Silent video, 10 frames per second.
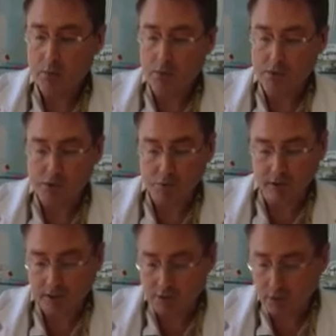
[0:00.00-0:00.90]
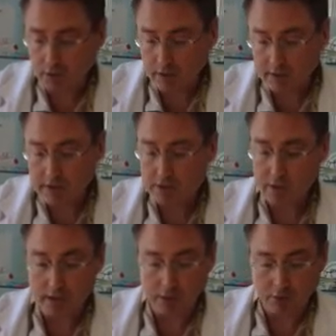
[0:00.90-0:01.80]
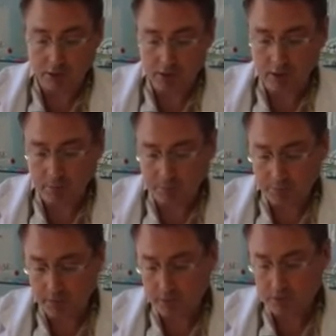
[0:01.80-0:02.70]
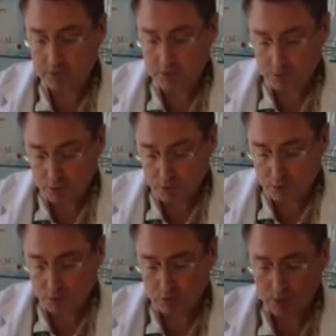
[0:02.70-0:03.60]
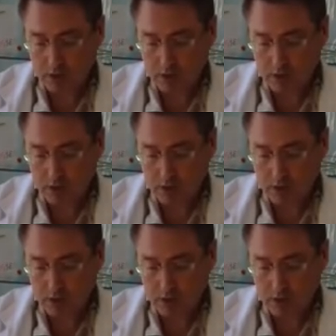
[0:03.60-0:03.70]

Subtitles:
But it's a great indoor lens and a great accompaniment to